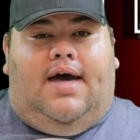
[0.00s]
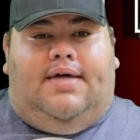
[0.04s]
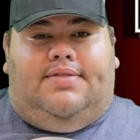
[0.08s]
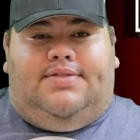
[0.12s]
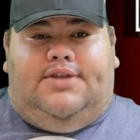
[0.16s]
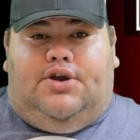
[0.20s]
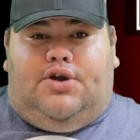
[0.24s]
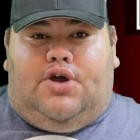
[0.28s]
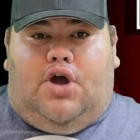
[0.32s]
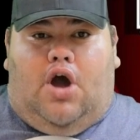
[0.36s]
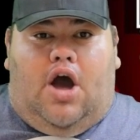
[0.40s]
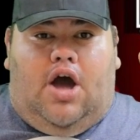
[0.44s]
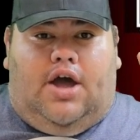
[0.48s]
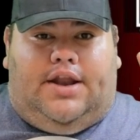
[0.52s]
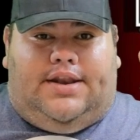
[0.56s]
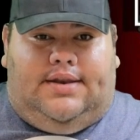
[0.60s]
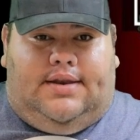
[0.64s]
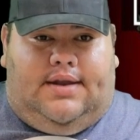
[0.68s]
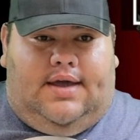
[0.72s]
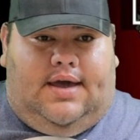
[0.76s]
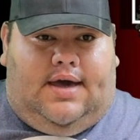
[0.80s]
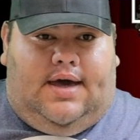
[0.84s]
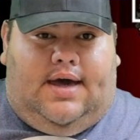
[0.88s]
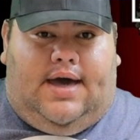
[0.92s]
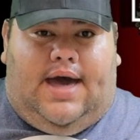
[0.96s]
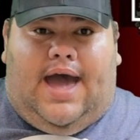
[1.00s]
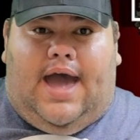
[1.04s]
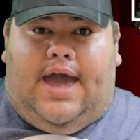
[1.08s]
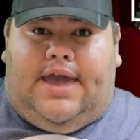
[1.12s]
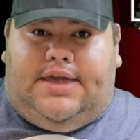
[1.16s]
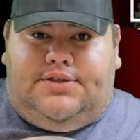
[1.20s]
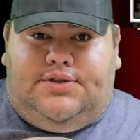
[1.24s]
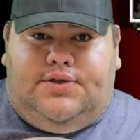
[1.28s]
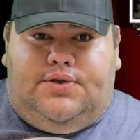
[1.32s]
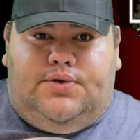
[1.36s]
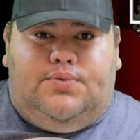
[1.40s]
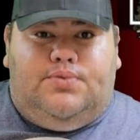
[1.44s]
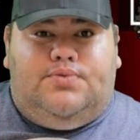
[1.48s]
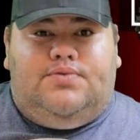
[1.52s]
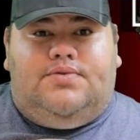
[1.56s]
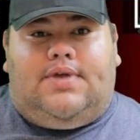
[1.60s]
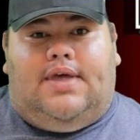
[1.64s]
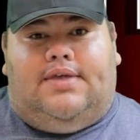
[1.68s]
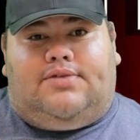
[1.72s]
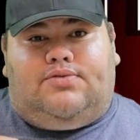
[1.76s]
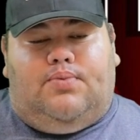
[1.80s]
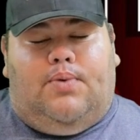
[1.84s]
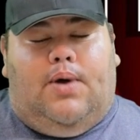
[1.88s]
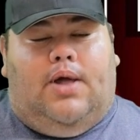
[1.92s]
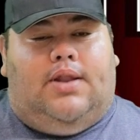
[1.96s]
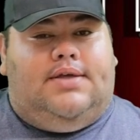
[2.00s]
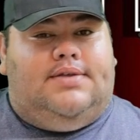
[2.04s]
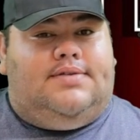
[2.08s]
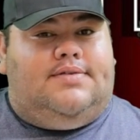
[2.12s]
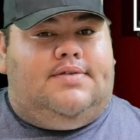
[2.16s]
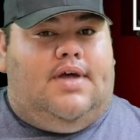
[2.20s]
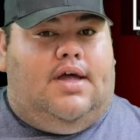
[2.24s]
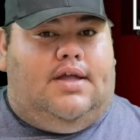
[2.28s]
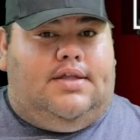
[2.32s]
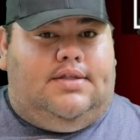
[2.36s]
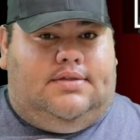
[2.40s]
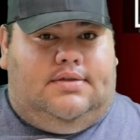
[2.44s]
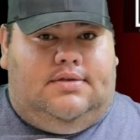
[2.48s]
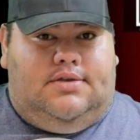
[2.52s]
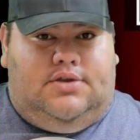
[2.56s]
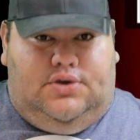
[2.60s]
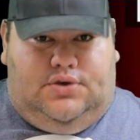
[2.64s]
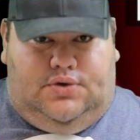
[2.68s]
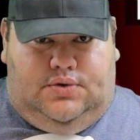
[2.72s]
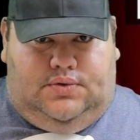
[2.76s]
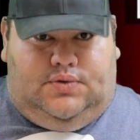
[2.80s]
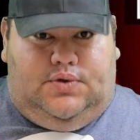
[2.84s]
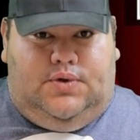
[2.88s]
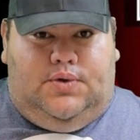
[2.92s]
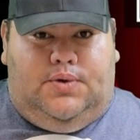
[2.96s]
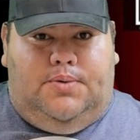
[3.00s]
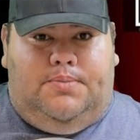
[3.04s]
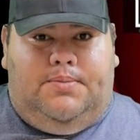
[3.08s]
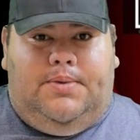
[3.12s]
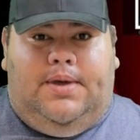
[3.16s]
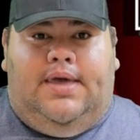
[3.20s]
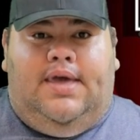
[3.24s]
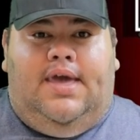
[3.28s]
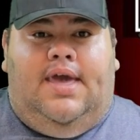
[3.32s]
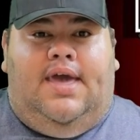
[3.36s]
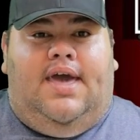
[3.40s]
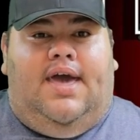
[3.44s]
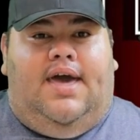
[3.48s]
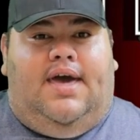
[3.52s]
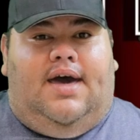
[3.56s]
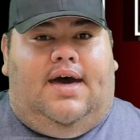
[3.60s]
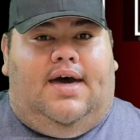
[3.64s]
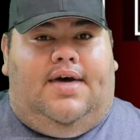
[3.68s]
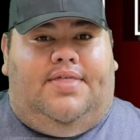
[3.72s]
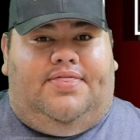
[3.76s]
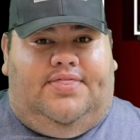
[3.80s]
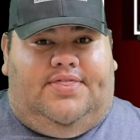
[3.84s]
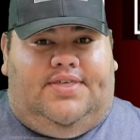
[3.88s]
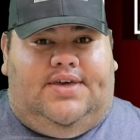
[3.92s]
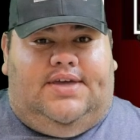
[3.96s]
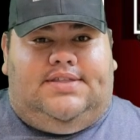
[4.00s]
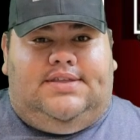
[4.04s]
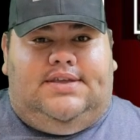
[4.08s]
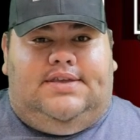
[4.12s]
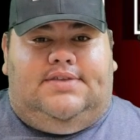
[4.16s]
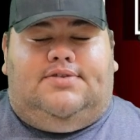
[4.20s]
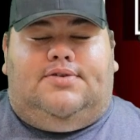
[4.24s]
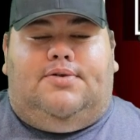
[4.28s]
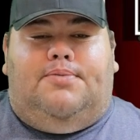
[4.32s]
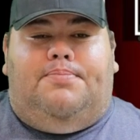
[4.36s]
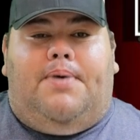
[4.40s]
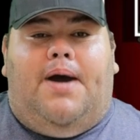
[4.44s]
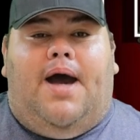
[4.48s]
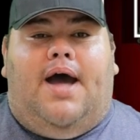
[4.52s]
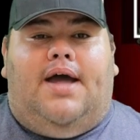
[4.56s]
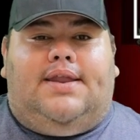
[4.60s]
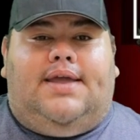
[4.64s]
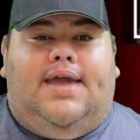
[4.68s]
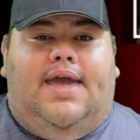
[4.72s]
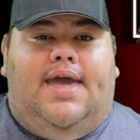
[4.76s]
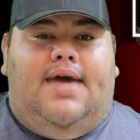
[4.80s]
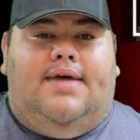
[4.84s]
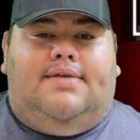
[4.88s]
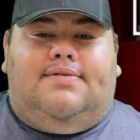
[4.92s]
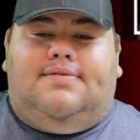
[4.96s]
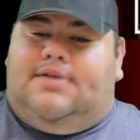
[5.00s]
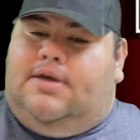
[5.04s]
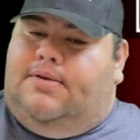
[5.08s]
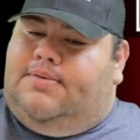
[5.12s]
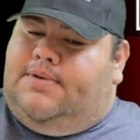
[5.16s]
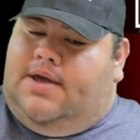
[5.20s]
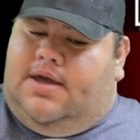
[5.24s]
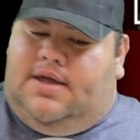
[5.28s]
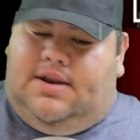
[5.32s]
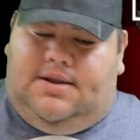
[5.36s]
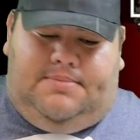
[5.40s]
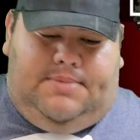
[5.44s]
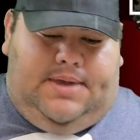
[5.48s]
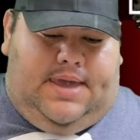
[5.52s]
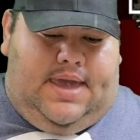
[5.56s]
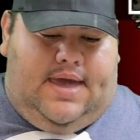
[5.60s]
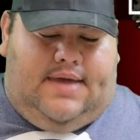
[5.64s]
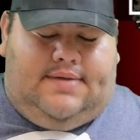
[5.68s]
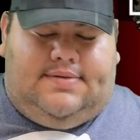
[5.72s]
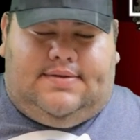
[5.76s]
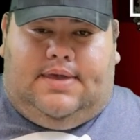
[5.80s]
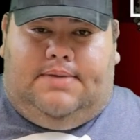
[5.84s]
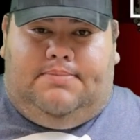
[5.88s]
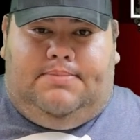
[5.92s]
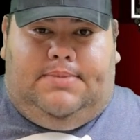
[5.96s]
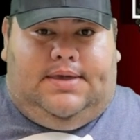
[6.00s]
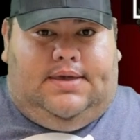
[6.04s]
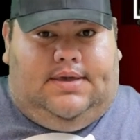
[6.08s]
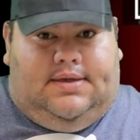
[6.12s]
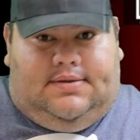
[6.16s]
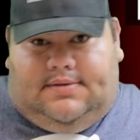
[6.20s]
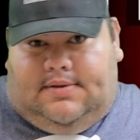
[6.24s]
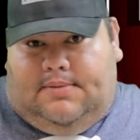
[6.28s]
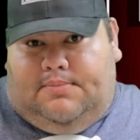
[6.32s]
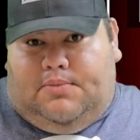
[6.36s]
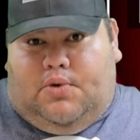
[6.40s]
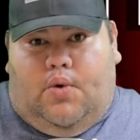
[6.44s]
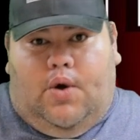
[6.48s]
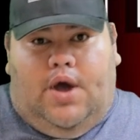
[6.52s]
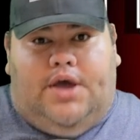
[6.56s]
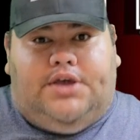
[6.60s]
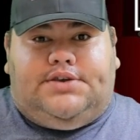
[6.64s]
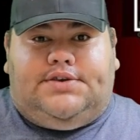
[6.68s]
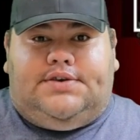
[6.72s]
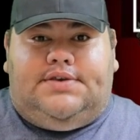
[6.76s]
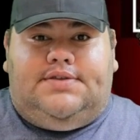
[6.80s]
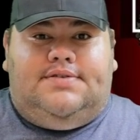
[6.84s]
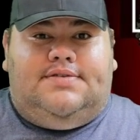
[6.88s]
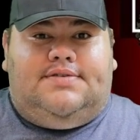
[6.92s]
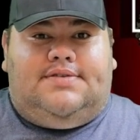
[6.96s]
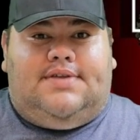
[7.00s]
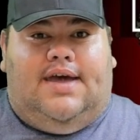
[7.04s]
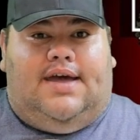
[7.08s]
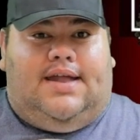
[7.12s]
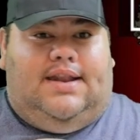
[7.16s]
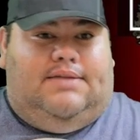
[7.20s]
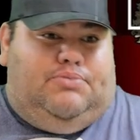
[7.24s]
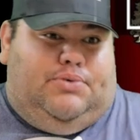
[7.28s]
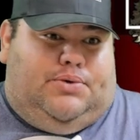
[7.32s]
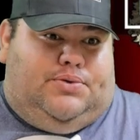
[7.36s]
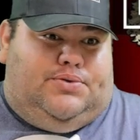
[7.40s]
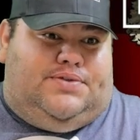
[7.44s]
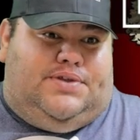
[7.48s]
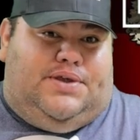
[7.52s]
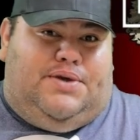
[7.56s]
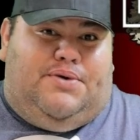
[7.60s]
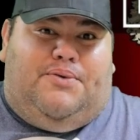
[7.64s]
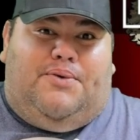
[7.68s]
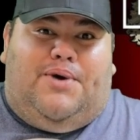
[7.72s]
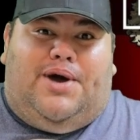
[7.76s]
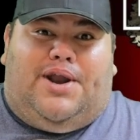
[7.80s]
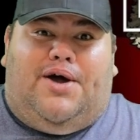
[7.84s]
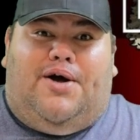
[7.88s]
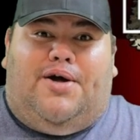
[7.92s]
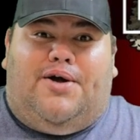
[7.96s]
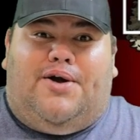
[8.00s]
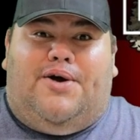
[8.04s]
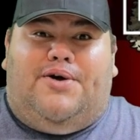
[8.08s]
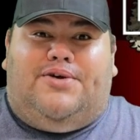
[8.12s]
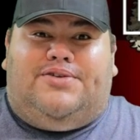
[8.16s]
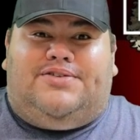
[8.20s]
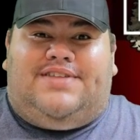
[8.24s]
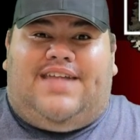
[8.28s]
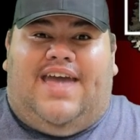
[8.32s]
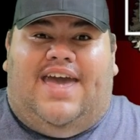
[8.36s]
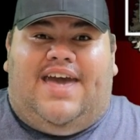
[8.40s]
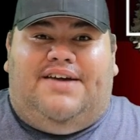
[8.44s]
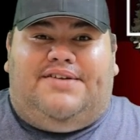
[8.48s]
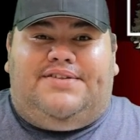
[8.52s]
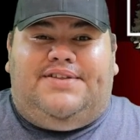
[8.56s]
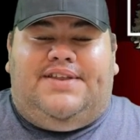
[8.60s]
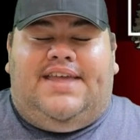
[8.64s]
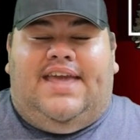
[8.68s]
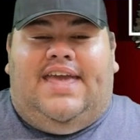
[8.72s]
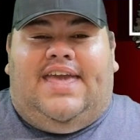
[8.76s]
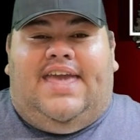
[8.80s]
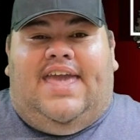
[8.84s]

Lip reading: They're on iTunes as well as on YouTube. The Diesel Podcast. They're going to be asking me some questions. We'll see what all goes down.